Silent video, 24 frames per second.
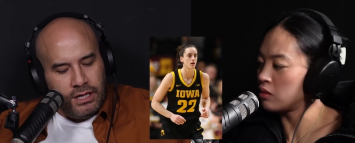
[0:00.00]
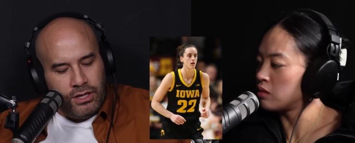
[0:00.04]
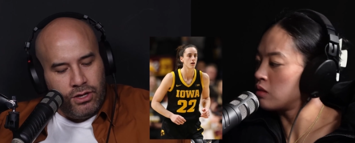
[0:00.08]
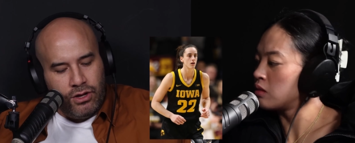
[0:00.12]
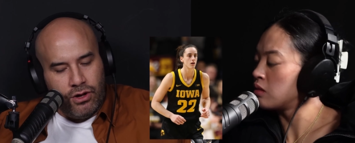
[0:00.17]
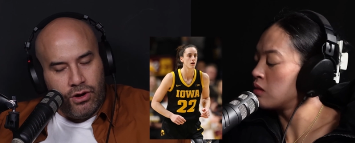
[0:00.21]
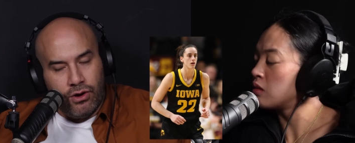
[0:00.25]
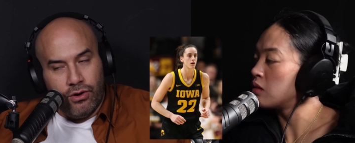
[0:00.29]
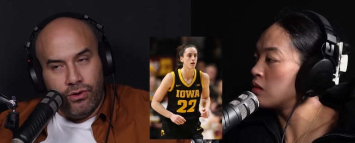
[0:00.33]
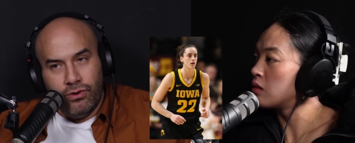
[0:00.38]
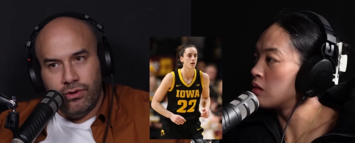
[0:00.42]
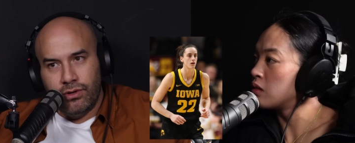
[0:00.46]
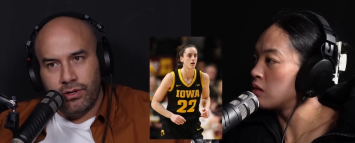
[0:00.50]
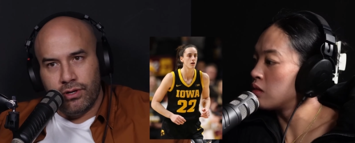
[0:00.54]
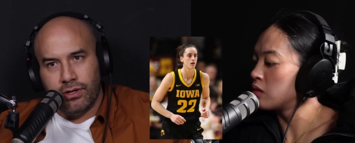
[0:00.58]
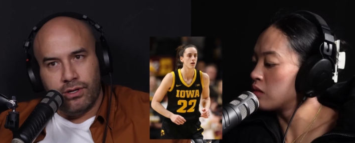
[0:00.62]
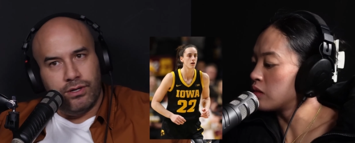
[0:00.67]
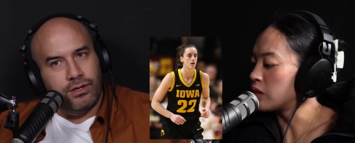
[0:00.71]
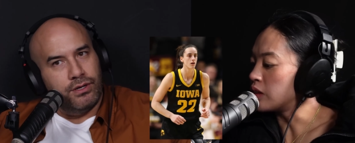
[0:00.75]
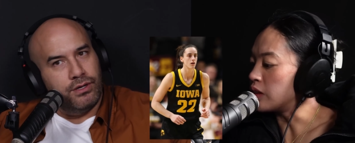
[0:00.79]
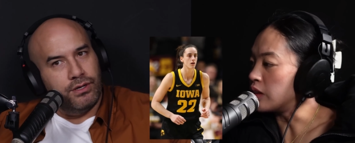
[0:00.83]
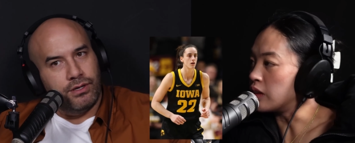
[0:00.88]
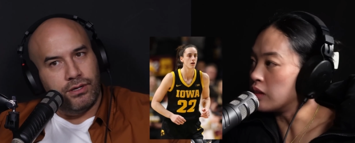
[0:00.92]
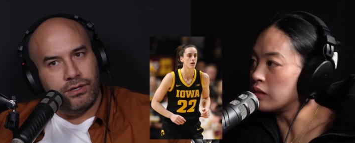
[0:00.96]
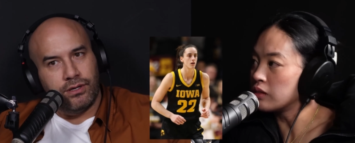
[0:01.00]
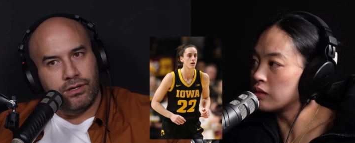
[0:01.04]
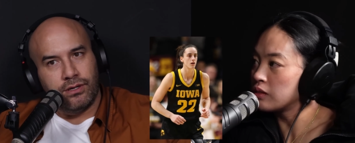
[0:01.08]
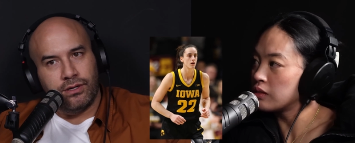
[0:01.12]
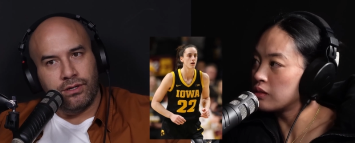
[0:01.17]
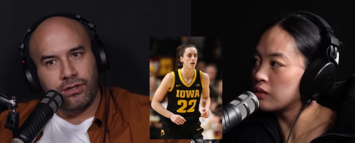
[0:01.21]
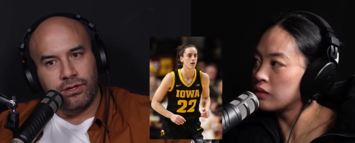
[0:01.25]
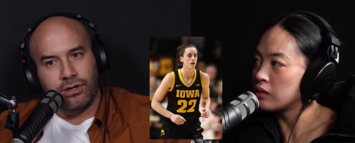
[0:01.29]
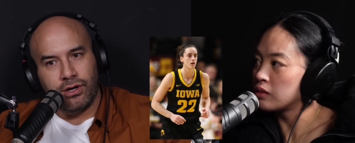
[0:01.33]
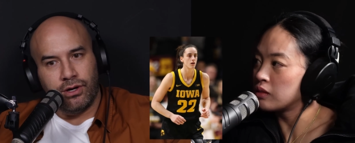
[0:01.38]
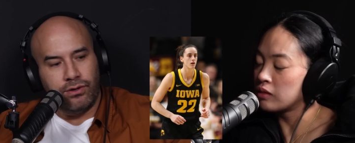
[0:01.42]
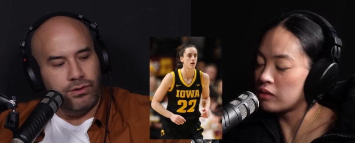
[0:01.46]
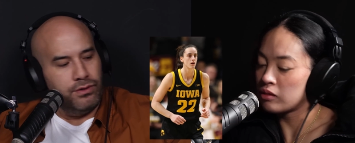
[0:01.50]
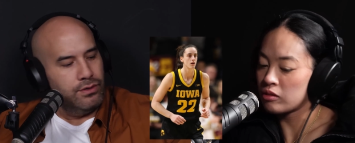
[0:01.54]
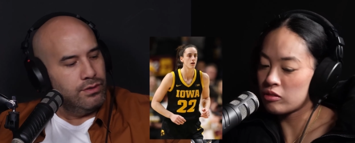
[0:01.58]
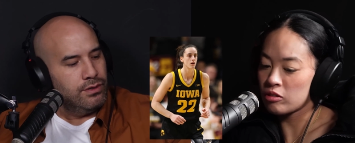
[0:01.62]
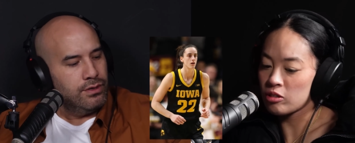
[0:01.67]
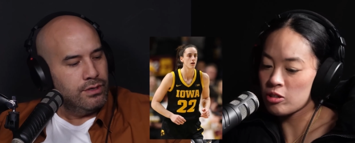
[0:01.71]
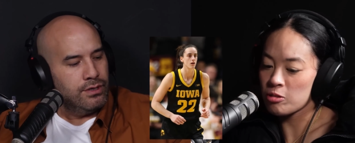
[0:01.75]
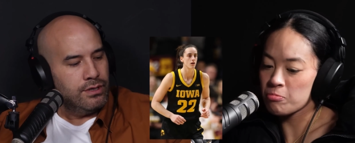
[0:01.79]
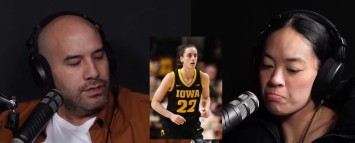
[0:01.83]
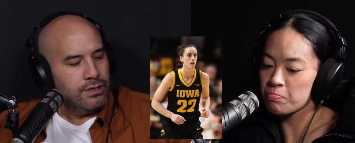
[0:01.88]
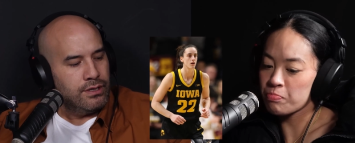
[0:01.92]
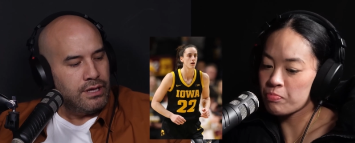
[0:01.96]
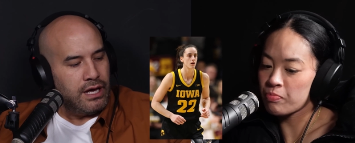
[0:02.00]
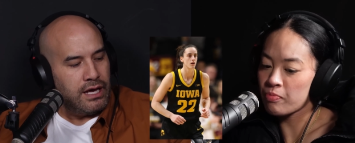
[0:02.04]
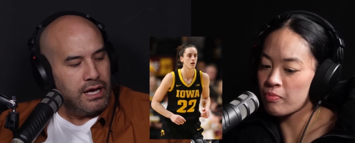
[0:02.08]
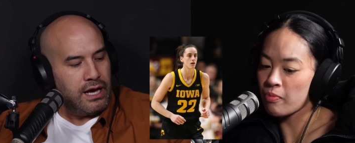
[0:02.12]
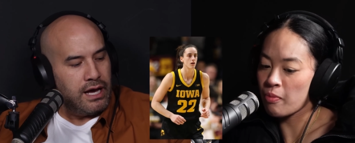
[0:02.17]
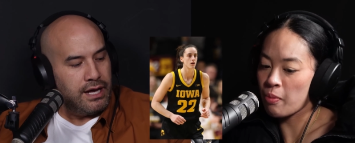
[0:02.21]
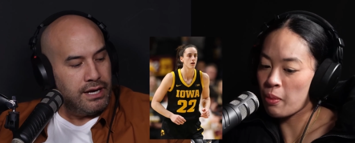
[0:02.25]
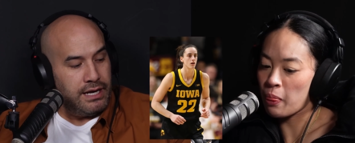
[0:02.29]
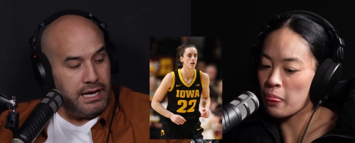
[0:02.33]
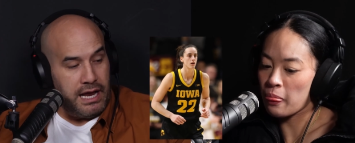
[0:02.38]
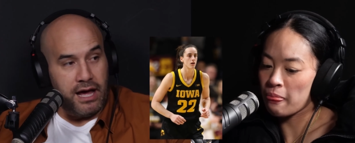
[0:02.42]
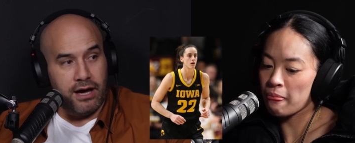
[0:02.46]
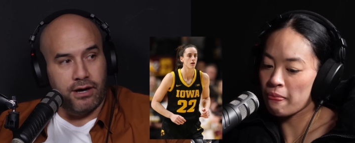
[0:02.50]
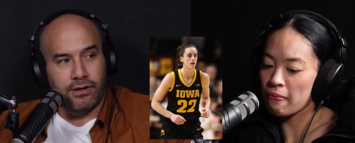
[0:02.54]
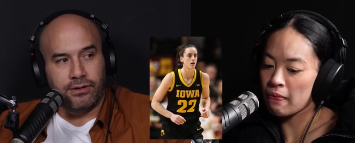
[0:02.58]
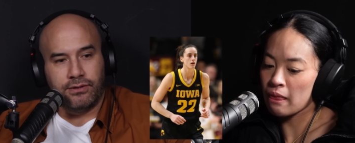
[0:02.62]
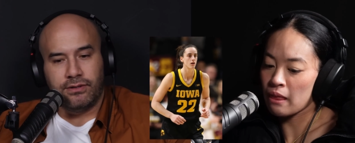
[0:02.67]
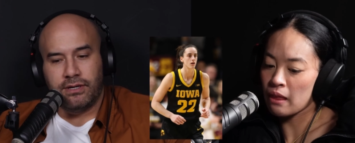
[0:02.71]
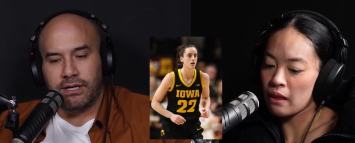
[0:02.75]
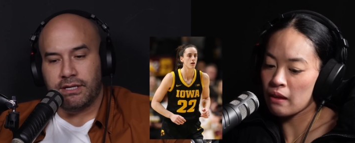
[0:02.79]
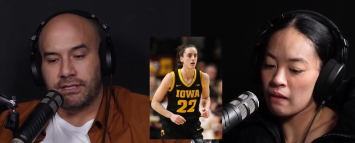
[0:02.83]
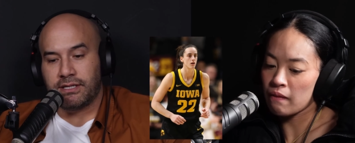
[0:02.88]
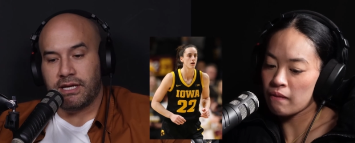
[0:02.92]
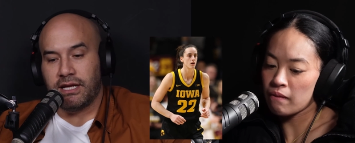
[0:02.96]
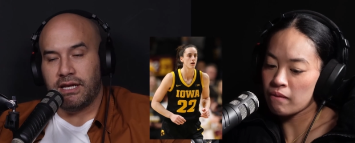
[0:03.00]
Speaker 1: no. No. No. They are now. It's